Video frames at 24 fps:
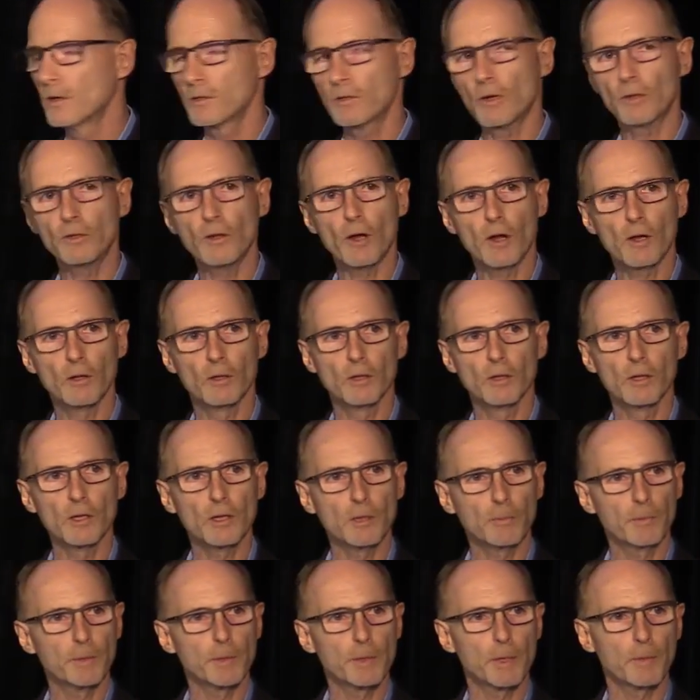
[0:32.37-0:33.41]
So I'll talk a
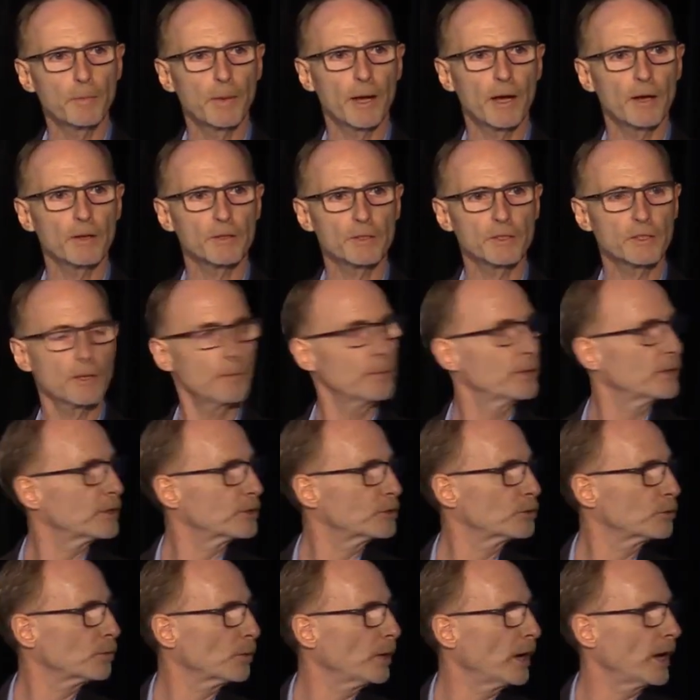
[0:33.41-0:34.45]
little bit about some of the
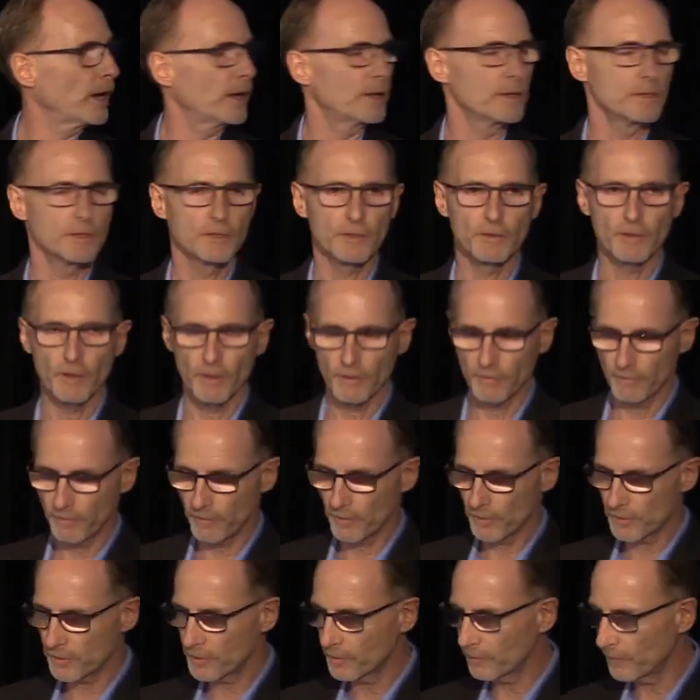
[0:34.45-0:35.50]
trends. And
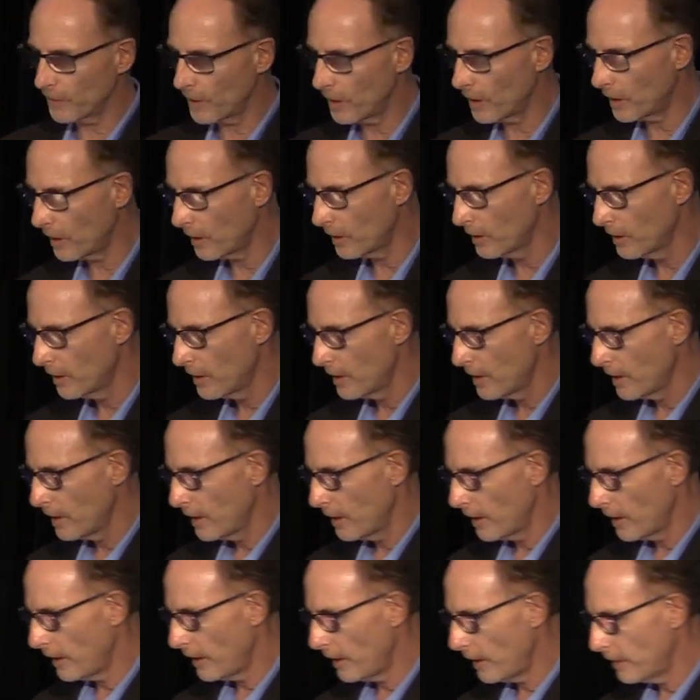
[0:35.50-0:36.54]
first of all,
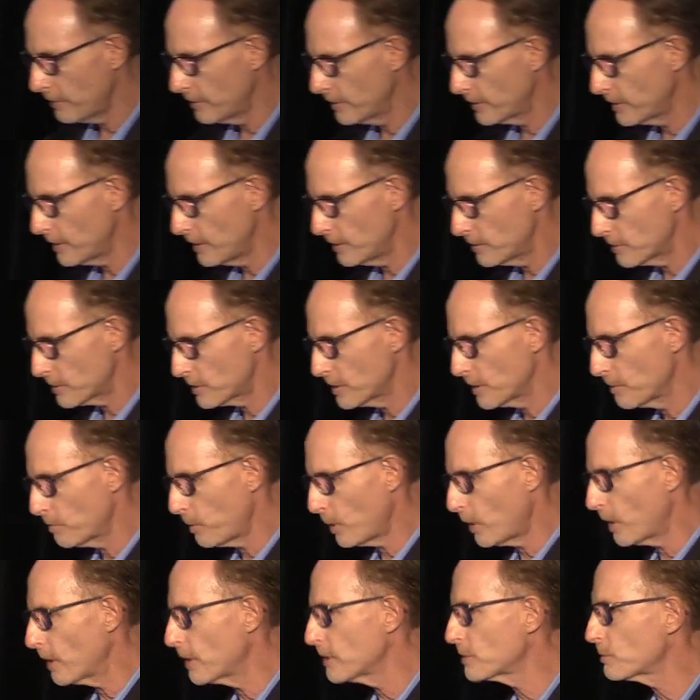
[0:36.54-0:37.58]
I think the interesting
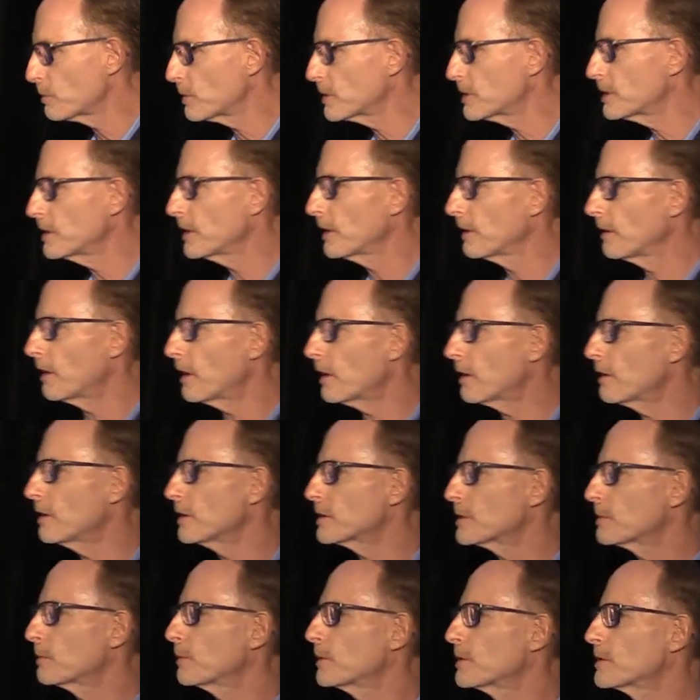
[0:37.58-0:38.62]
part is we're seeing a lot of
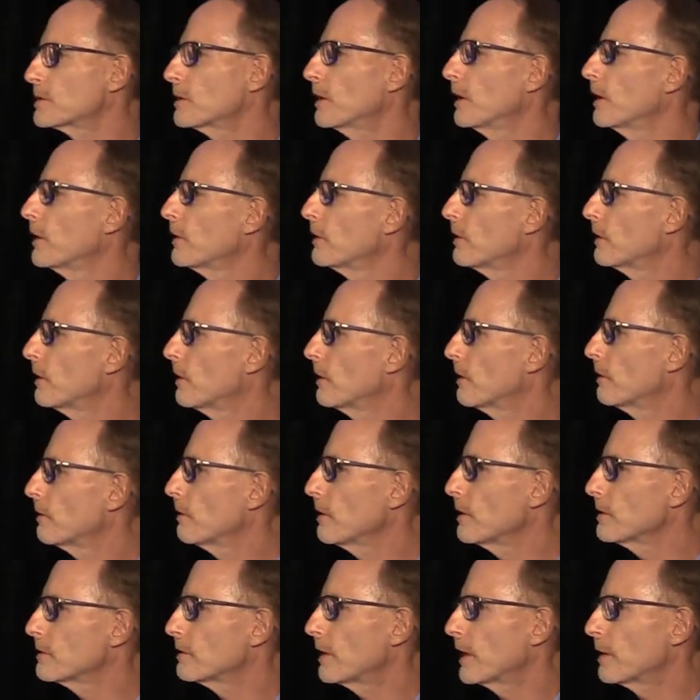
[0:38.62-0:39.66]
customers under
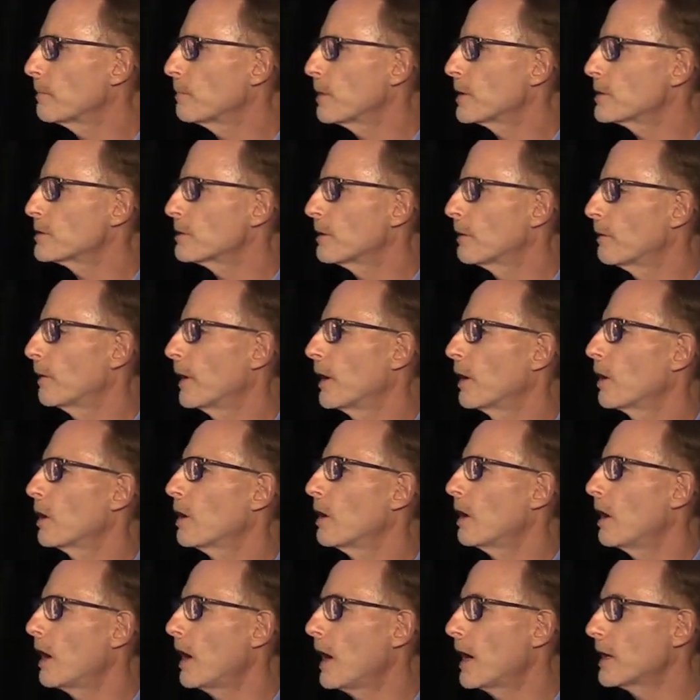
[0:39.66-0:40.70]
things like pressure around
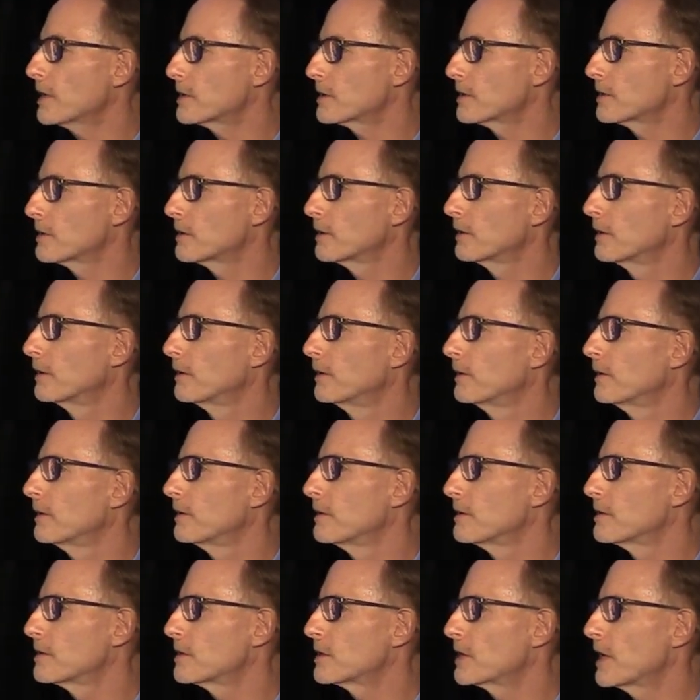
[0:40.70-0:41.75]
cost,
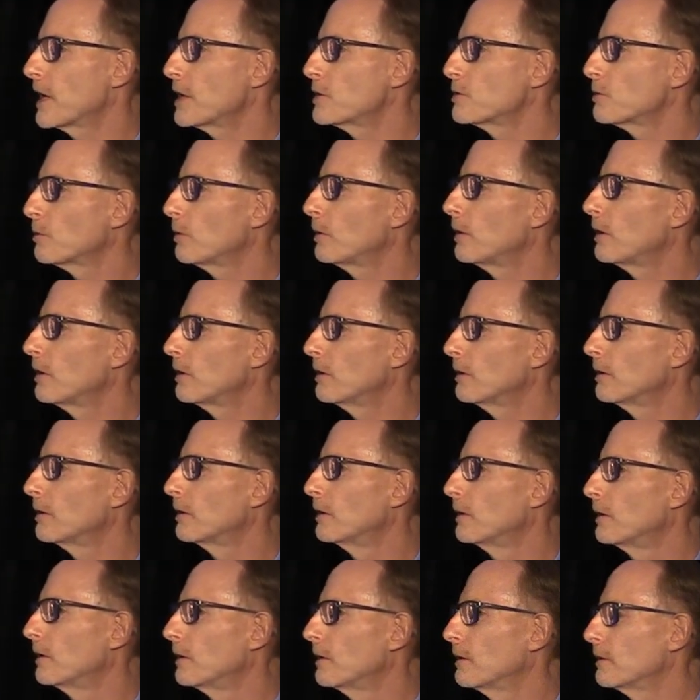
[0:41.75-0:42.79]
schedule,
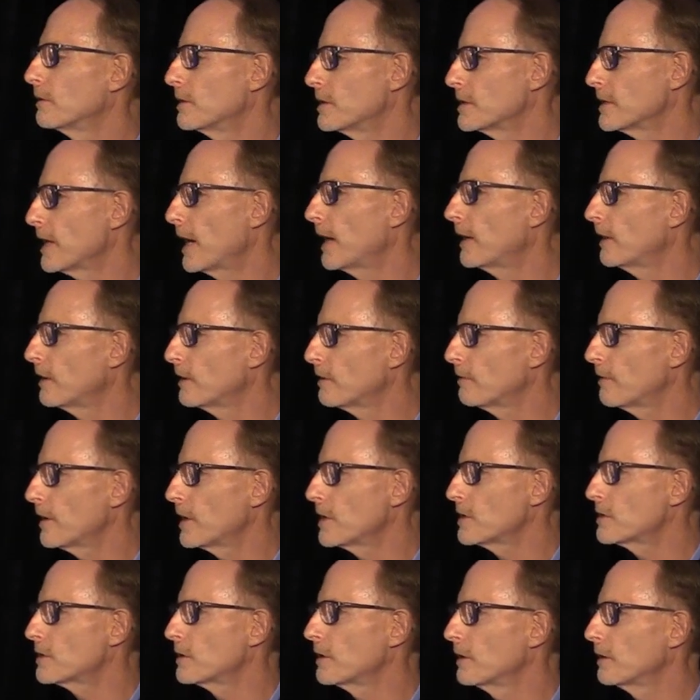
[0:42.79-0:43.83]
design
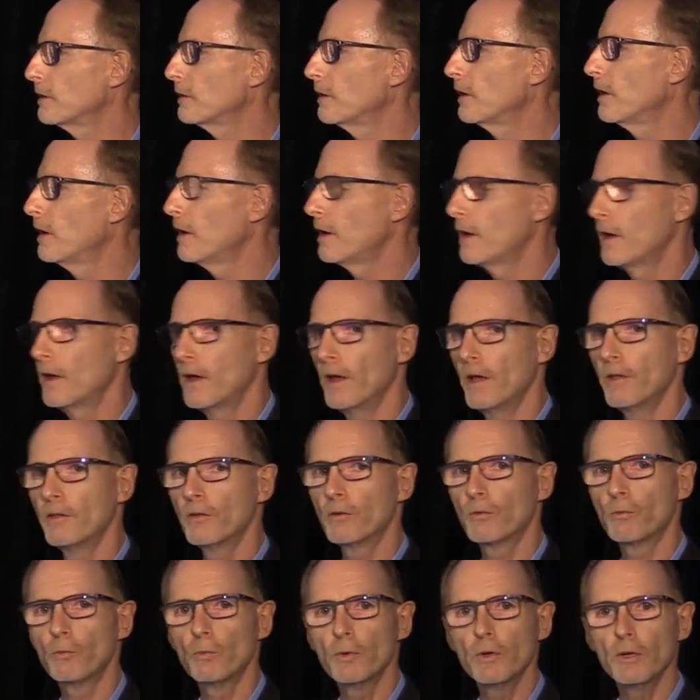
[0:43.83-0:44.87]
innovation, and
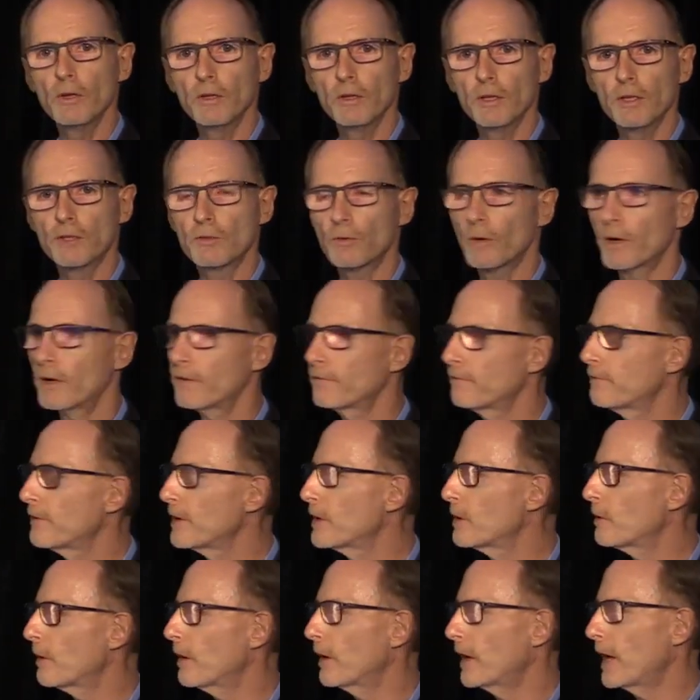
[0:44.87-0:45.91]
they're really trying to
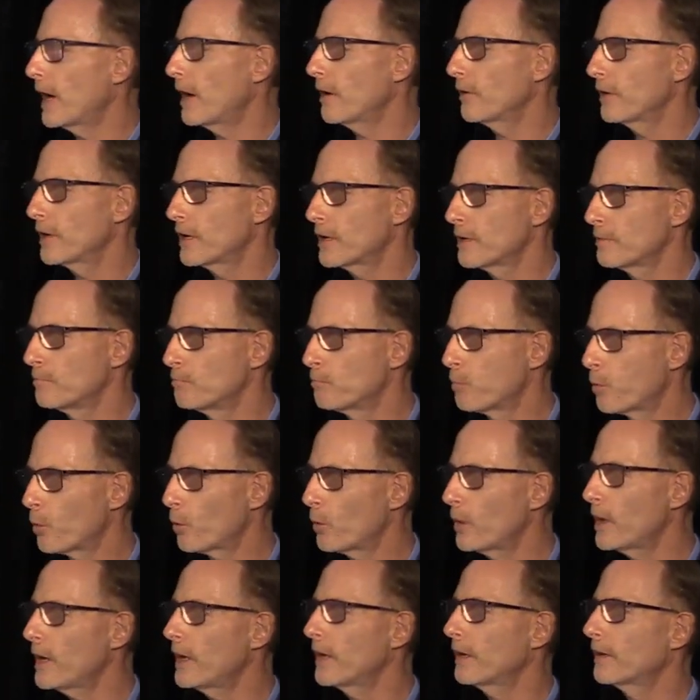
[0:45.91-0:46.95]
figure out how they can
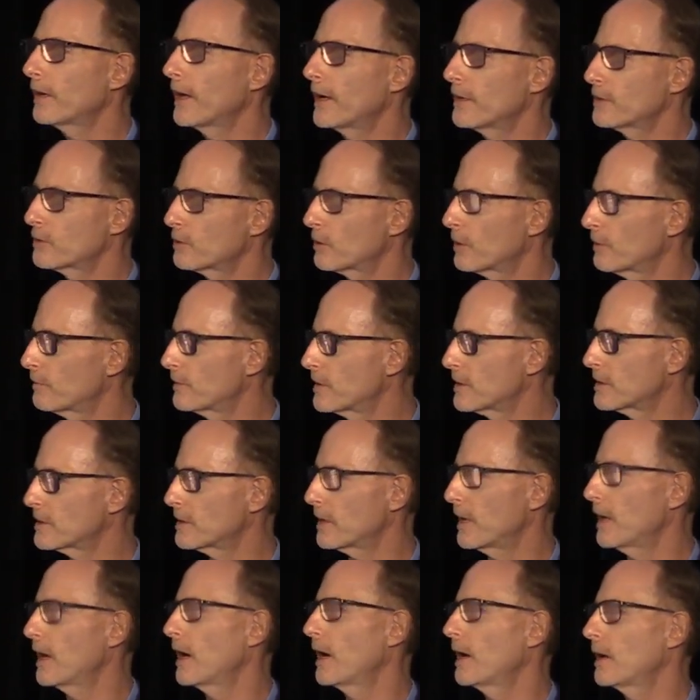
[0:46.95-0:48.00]
bring that sort of
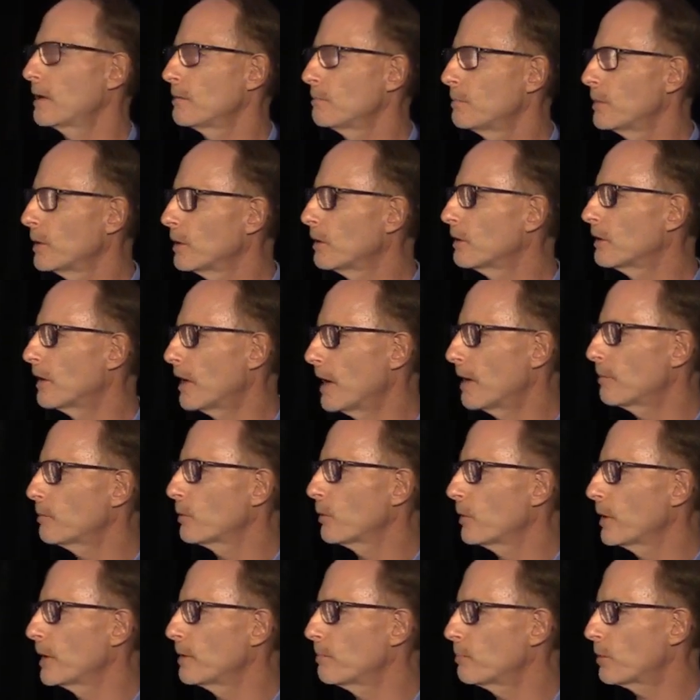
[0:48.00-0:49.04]
design, build,
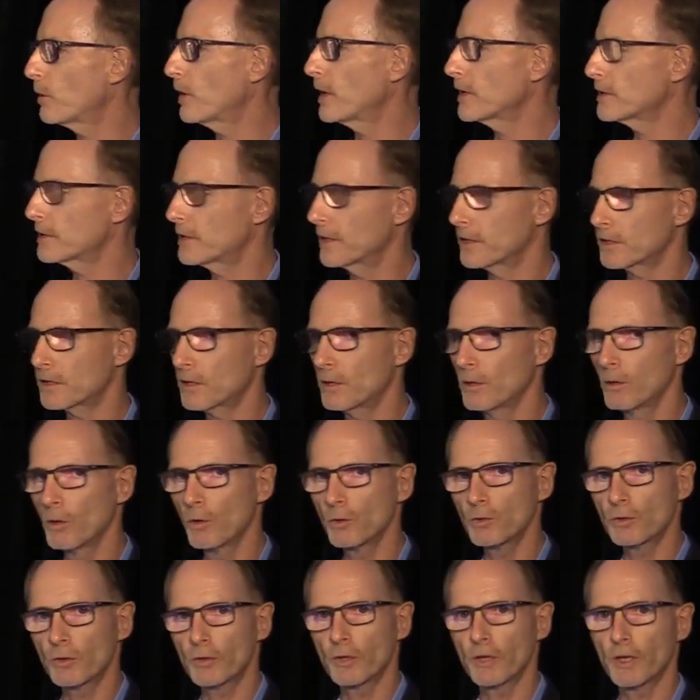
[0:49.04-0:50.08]
operate process
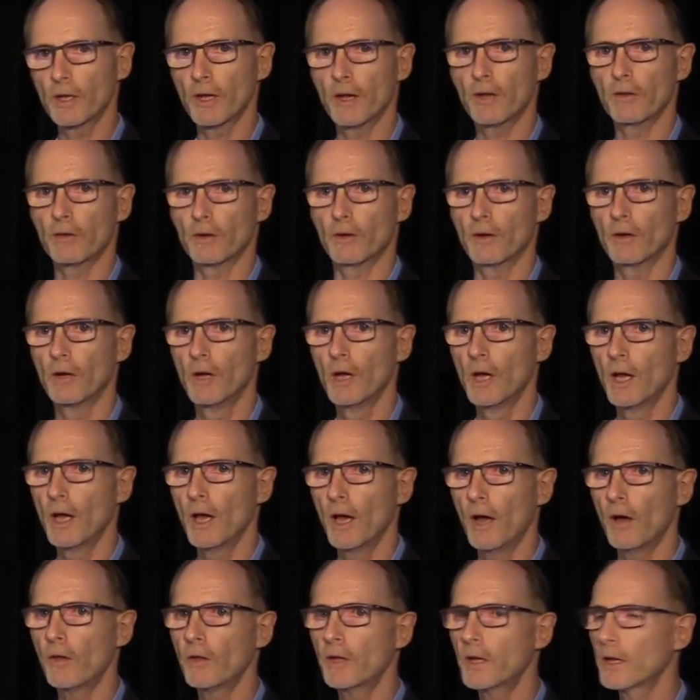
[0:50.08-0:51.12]
closer together,
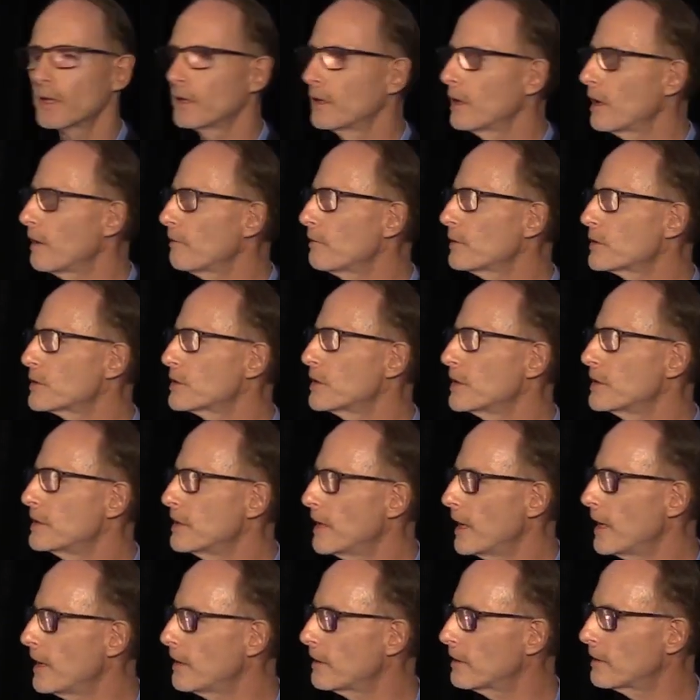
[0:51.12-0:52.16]
how they can leverage the
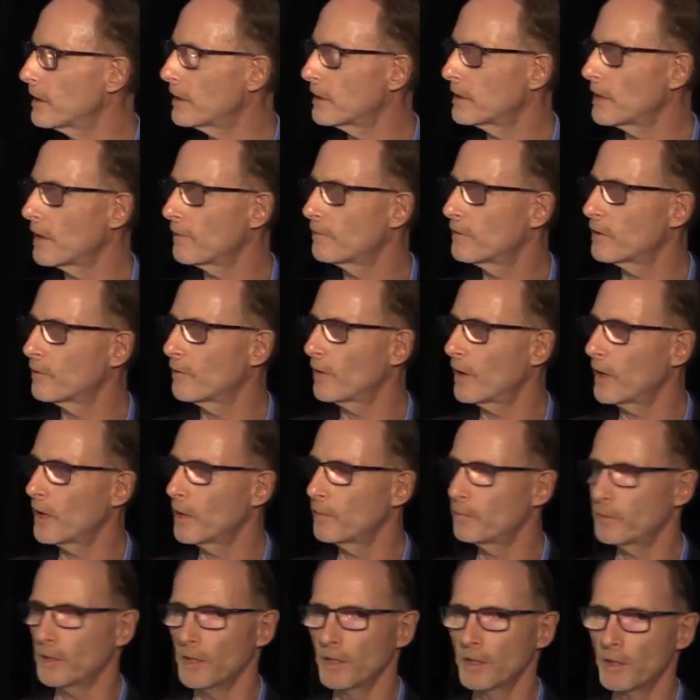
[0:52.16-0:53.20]
data that they've
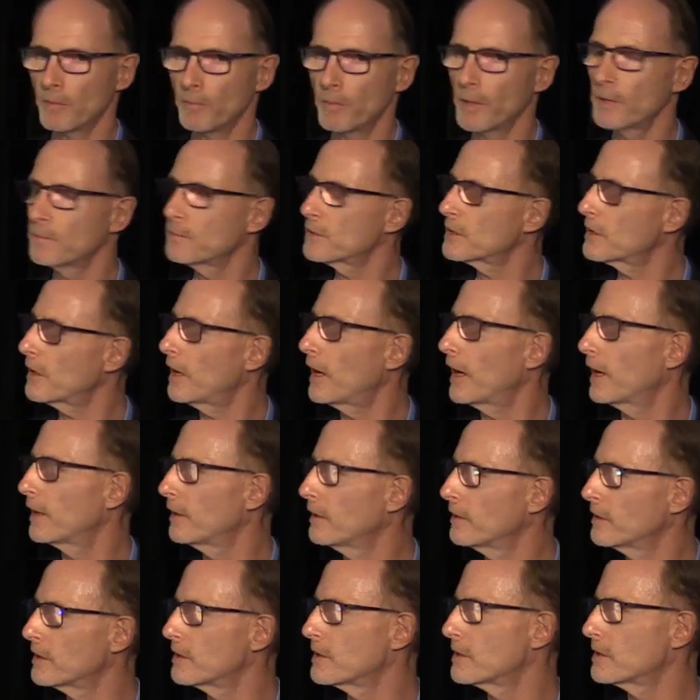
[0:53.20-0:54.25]
developed in the BIM side
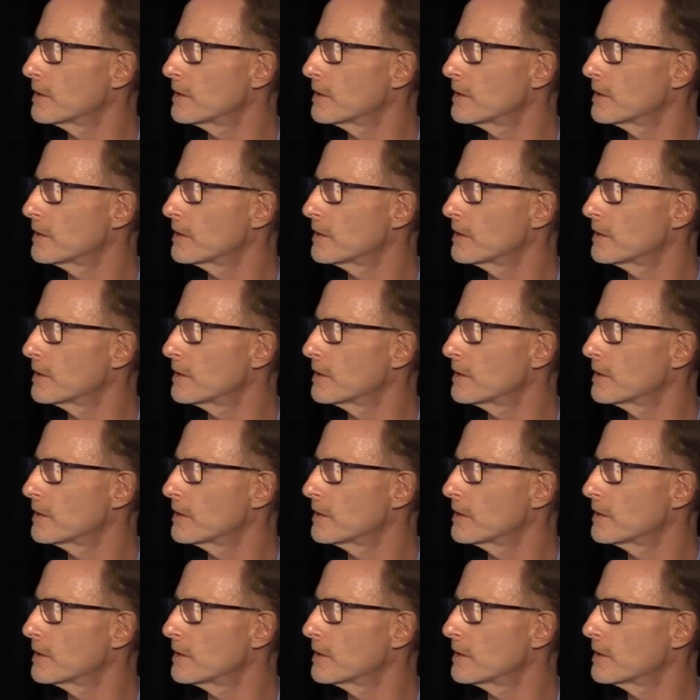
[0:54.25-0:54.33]
and the